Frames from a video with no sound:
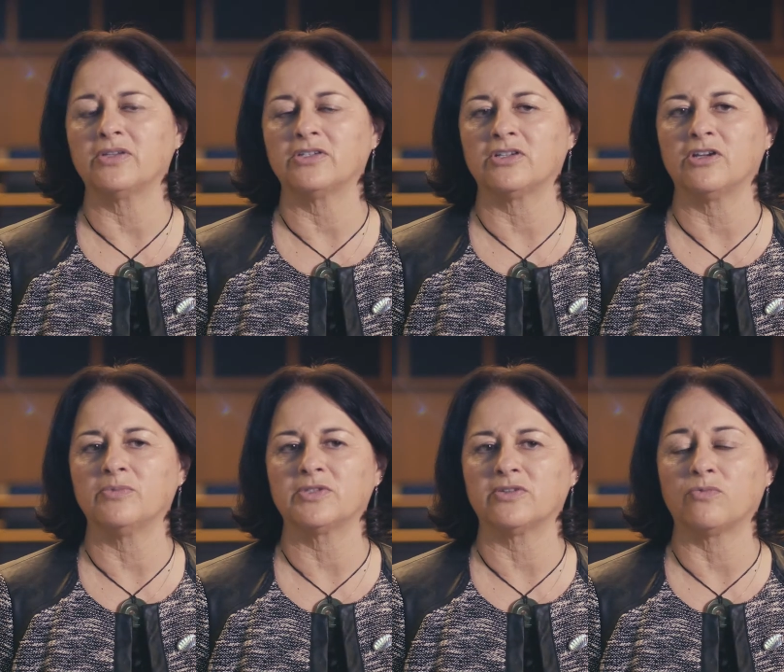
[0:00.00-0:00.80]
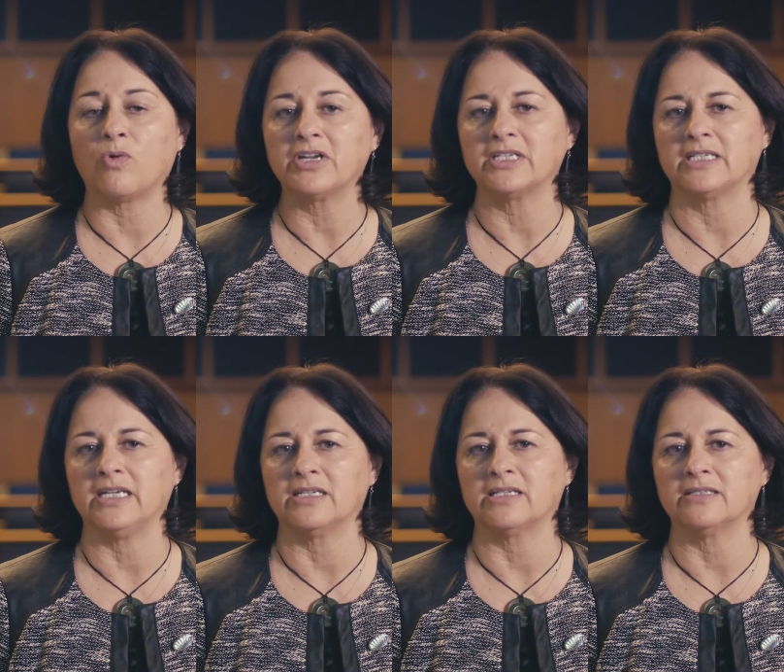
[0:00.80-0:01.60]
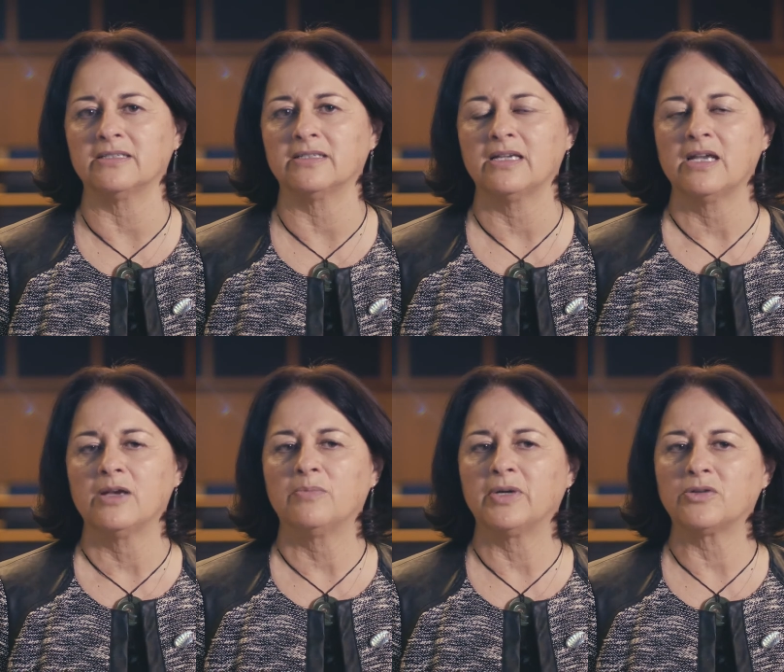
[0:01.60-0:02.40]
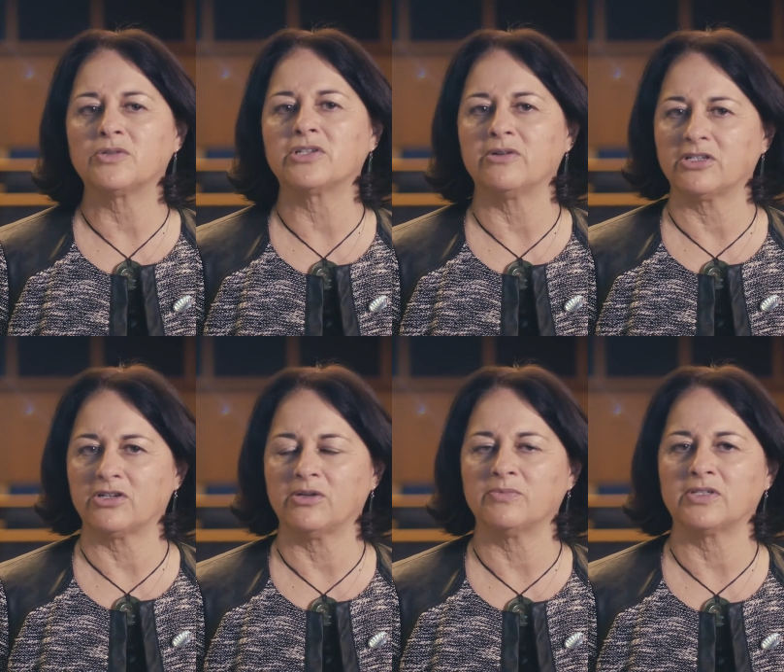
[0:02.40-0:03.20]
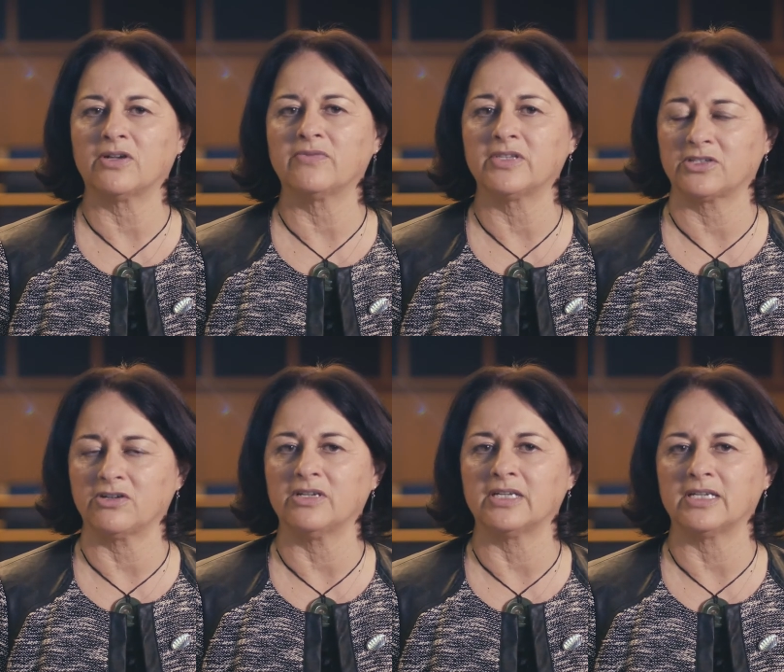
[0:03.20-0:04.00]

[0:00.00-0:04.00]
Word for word: in terms of what it teaches, but also in terms of the student